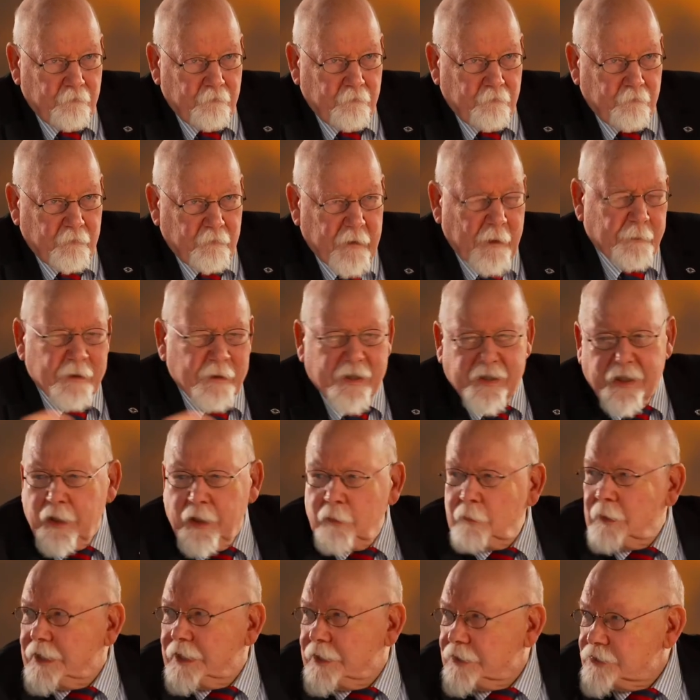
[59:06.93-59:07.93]
Let me take
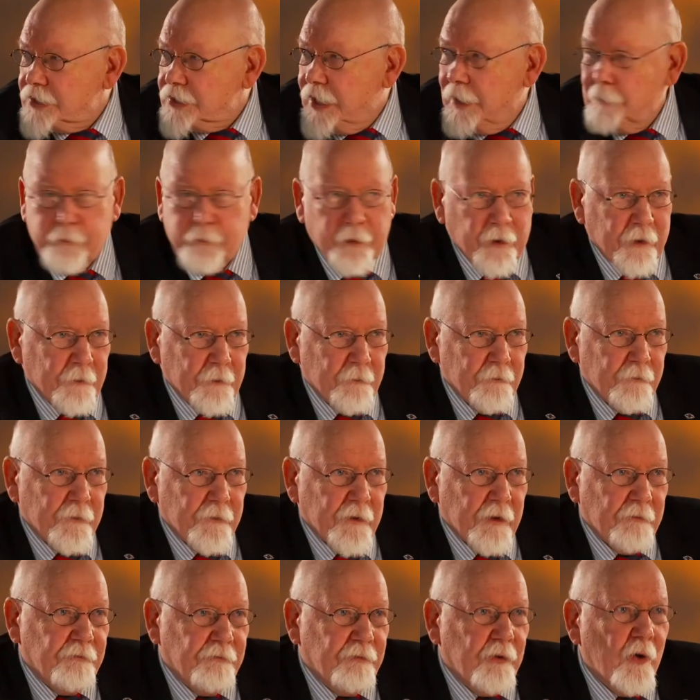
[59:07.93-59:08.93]
one example. The
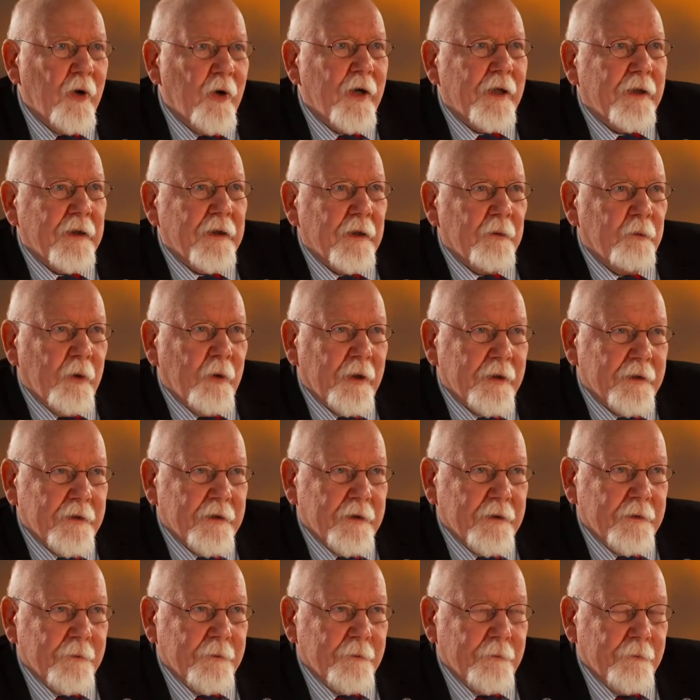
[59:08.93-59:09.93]
400 watt
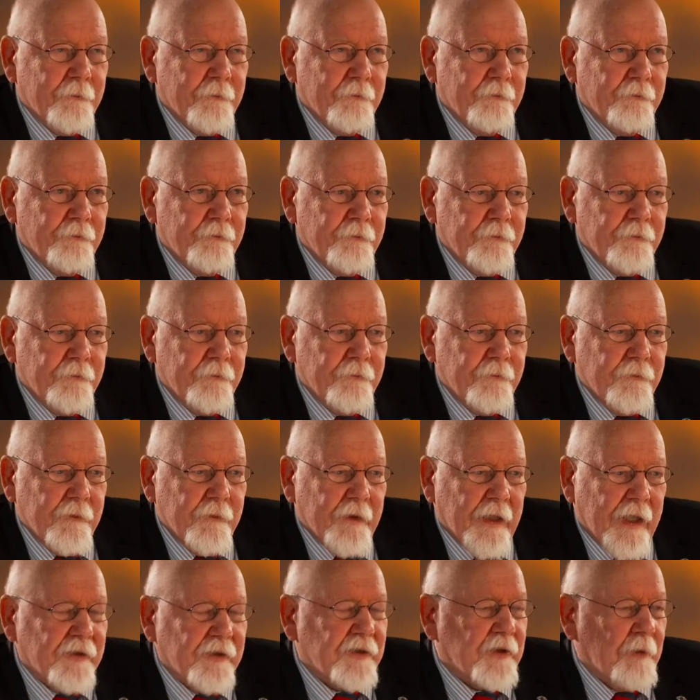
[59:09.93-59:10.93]

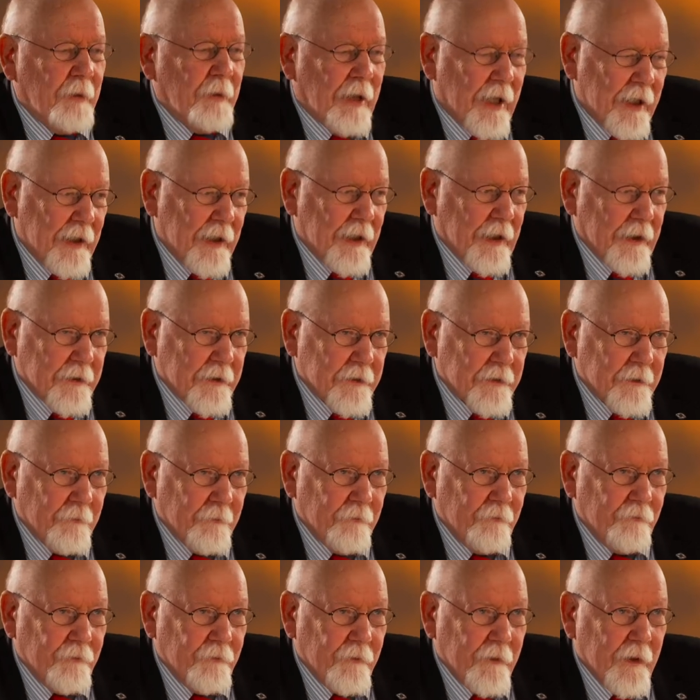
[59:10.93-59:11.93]
HMI light,
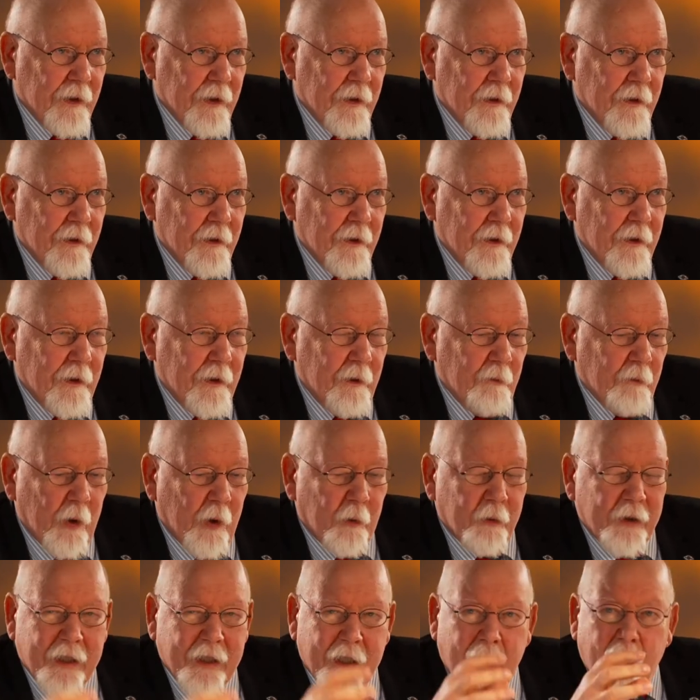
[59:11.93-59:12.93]
where
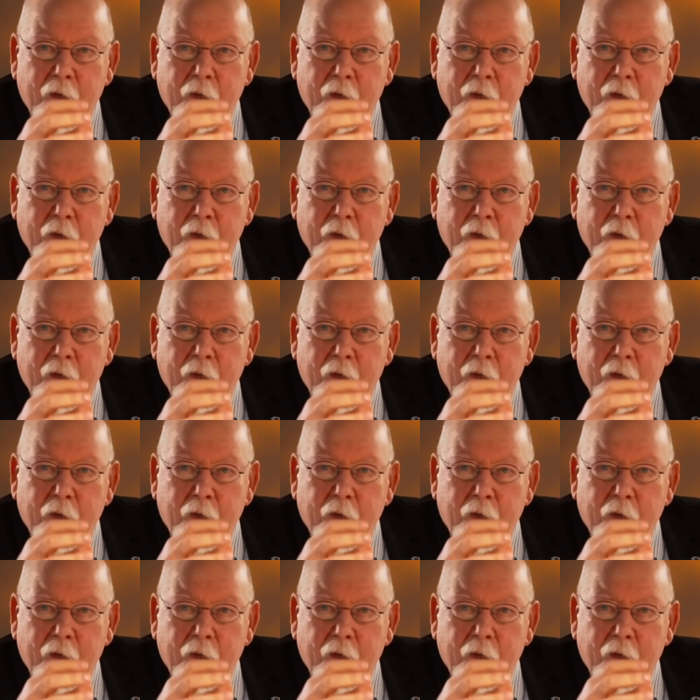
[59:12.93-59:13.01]
we now